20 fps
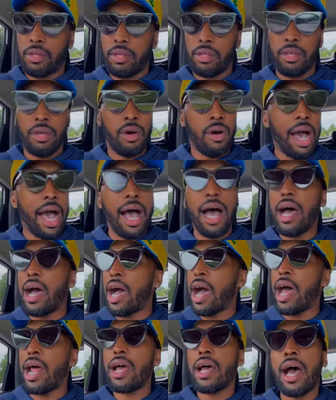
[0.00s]
Yo, I
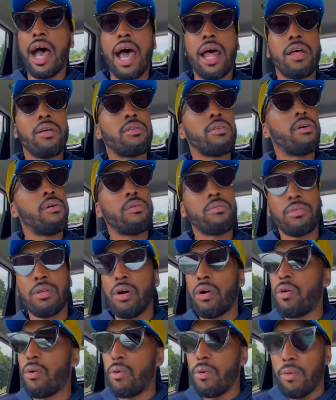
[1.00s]
don't
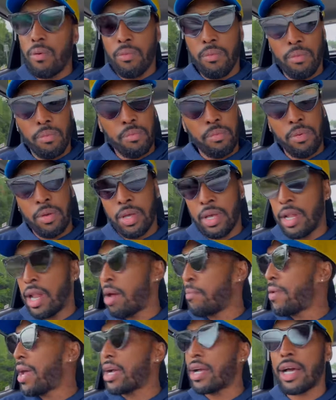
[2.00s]
know, and
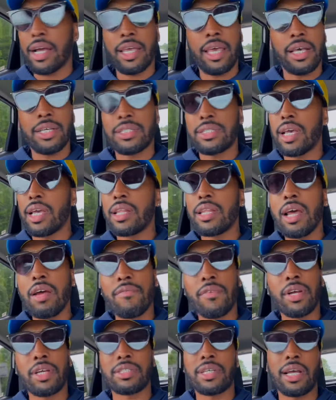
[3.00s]
I can't say
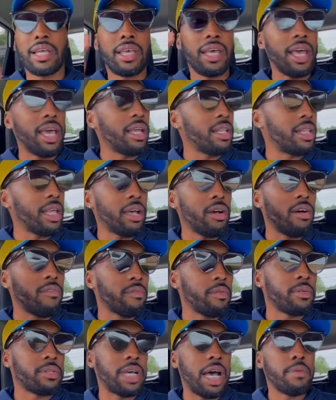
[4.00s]
never because I can't think off
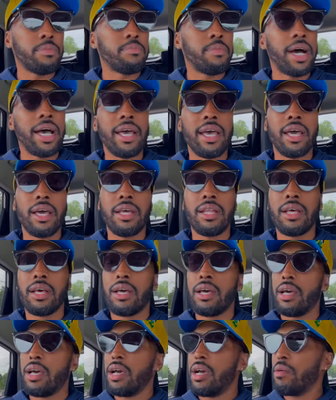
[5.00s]
of the top of my head,
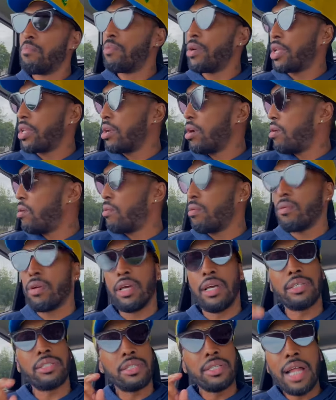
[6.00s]
but yo,
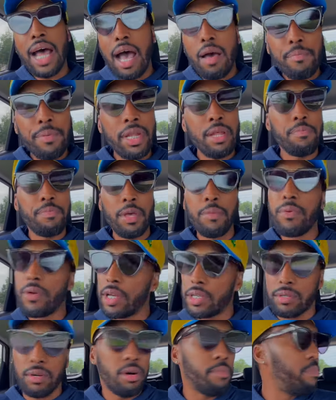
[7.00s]
it's not many people that's gonna